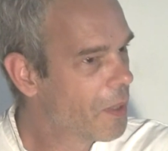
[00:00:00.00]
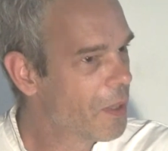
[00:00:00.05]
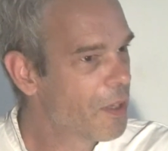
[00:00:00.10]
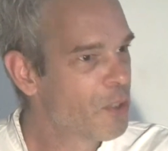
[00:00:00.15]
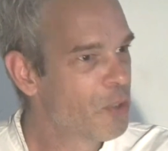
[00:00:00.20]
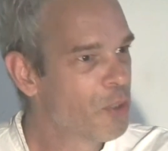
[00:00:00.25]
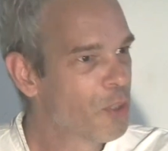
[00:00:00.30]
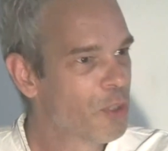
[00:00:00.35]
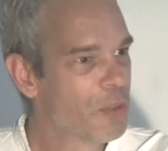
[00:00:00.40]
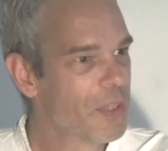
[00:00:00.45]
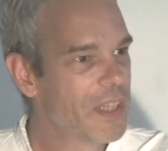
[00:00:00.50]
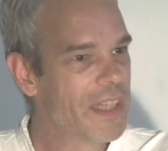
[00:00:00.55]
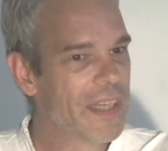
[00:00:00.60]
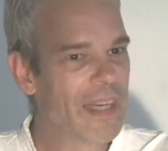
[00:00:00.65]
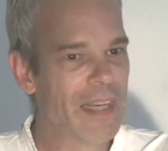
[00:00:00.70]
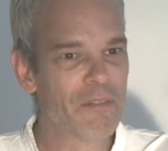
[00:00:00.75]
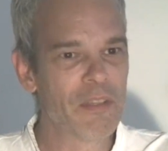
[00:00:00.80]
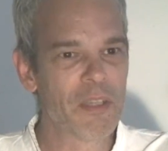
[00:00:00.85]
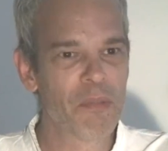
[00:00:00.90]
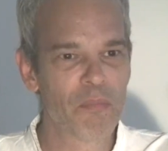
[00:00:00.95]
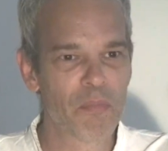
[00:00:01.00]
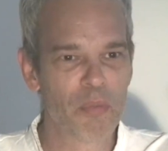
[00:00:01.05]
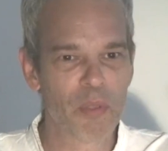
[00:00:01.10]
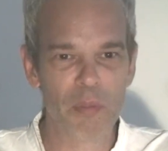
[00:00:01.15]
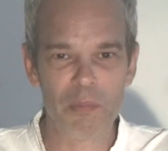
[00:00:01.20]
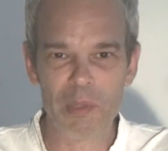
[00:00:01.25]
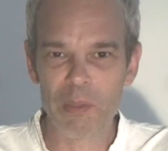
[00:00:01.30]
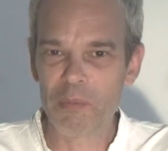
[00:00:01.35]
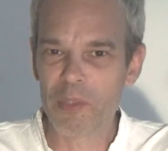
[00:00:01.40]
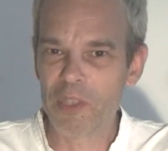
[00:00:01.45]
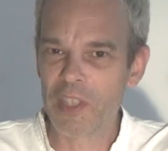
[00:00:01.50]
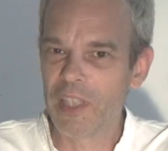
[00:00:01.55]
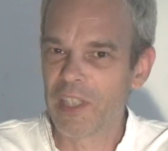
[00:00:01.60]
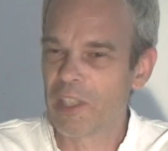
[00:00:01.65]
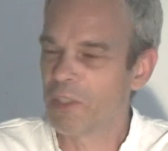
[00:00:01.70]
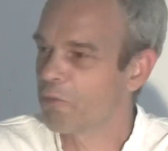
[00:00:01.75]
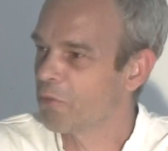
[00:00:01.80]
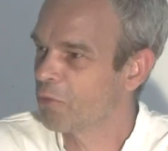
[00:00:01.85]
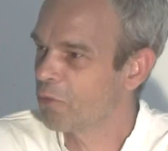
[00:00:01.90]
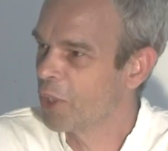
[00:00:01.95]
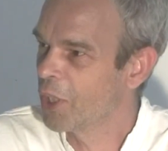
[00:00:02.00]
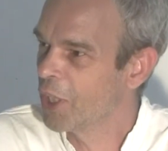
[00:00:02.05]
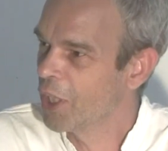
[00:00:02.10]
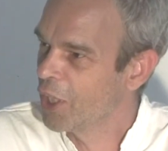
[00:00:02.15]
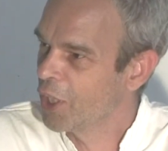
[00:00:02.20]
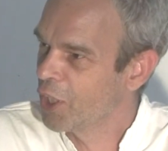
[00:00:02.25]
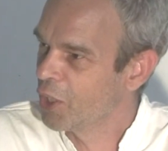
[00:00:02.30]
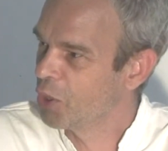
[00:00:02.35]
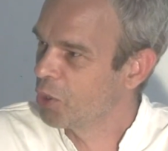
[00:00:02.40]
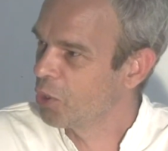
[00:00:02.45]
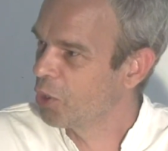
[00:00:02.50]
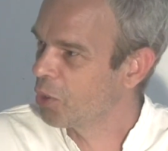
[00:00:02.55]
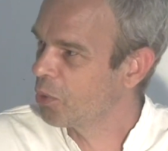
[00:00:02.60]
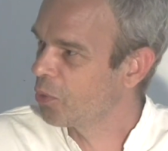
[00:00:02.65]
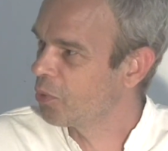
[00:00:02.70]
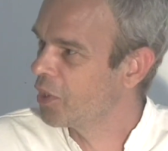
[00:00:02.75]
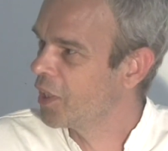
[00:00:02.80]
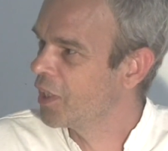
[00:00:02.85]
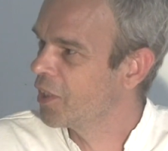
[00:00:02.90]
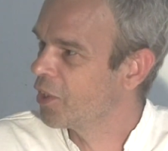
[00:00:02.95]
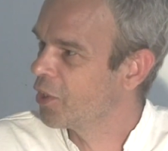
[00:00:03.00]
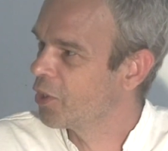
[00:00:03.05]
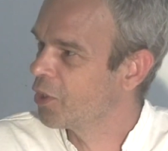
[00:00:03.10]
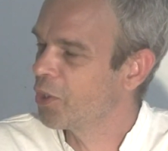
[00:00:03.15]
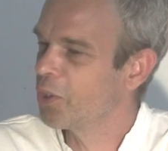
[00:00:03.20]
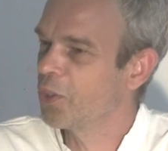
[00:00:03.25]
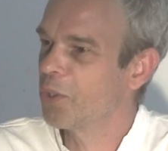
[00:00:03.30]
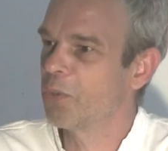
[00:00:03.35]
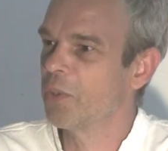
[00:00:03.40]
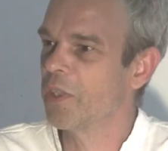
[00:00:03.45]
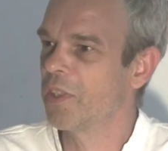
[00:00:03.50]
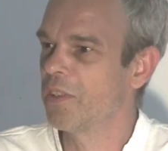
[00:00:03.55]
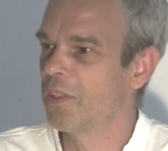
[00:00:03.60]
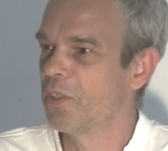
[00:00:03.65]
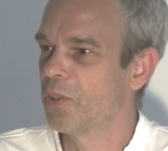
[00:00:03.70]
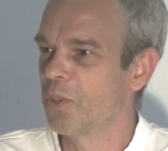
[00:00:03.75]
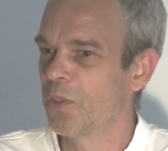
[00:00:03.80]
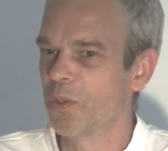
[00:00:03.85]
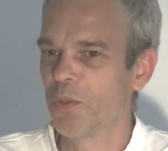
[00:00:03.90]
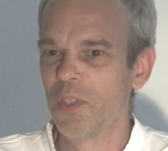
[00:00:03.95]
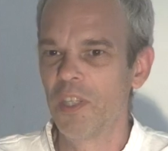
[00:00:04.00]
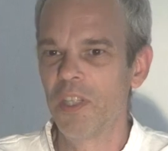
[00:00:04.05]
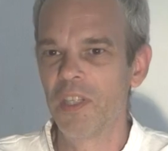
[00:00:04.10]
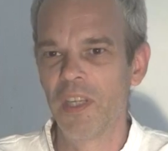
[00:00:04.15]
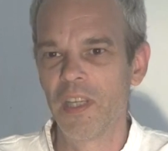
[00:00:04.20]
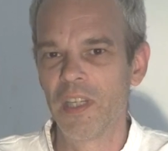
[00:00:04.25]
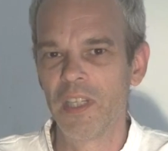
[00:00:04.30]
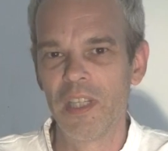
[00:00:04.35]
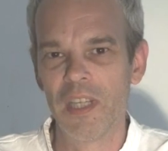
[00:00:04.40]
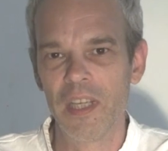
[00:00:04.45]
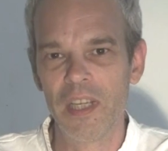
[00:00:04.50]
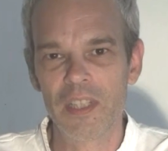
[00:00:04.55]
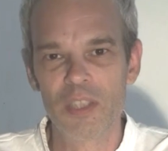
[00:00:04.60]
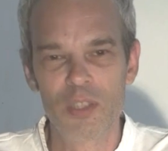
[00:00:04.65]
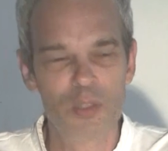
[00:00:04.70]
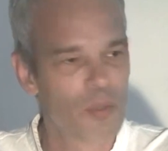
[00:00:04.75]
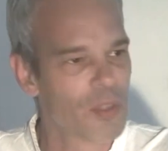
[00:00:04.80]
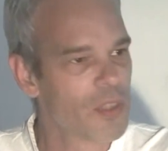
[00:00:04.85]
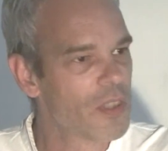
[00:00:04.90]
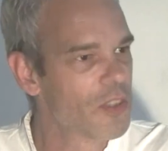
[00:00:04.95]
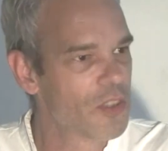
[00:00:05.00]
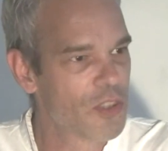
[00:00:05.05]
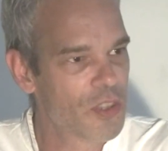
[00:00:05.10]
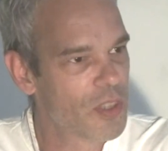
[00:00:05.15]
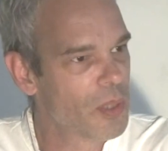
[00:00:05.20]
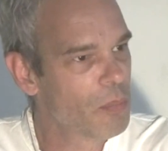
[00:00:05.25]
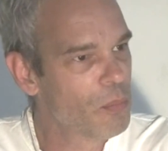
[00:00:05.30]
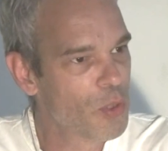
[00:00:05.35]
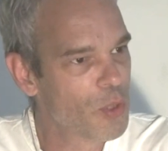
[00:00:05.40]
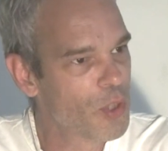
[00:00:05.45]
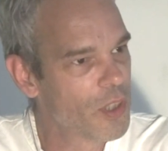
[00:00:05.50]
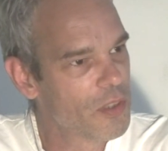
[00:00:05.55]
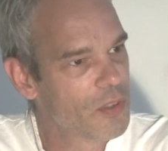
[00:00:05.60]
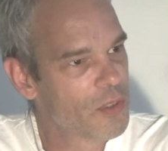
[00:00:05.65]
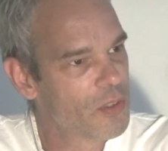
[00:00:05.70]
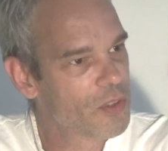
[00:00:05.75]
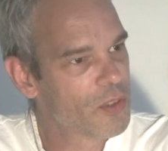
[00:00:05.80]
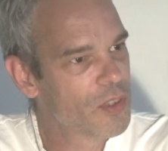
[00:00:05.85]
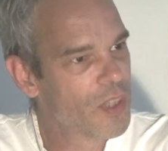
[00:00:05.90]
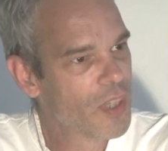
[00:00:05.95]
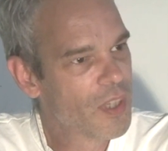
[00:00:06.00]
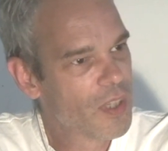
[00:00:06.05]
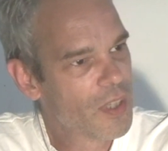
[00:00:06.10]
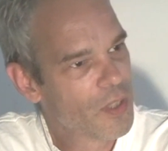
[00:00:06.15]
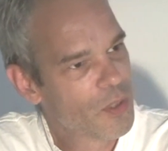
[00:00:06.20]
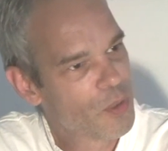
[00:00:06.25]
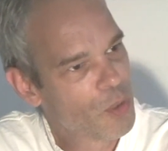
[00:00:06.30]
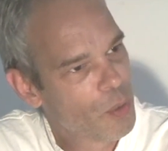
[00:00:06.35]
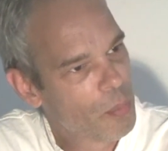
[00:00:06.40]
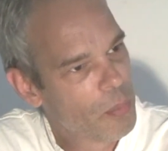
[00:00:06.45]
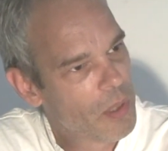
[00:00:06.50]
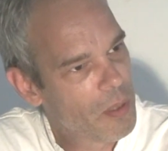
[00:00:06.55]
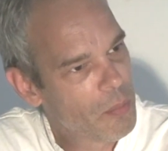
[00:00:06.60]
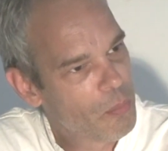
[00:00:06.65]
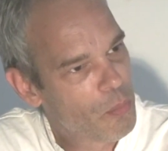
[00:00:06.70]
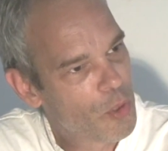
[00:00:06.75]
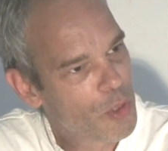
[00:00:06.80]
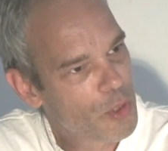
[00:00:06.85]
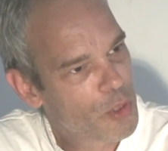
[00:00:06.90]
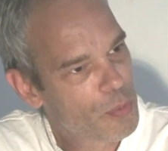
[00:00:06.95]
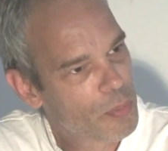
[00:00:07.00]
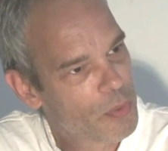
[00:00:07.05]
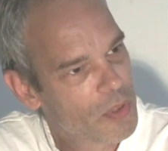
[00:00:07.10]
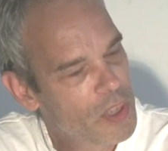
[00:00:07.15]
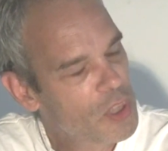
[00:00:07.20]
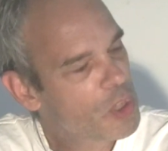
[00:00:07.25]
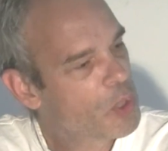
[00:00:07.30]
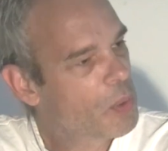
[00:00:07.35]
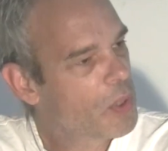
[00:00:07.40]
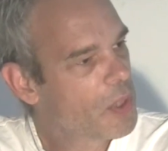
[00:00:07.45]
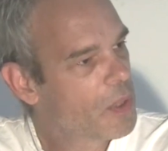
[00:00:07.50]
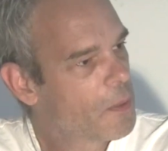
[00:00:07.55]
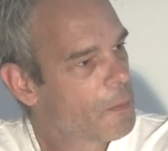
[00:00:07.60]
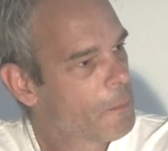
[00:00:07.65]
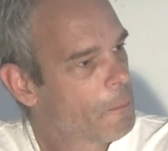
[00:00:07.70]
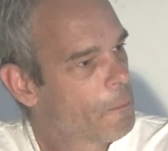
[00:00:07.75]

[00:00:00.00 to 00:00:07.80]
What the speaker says: You're already having problems enough. You don't need another one. You don't need any extra stimulants to be more spiritual.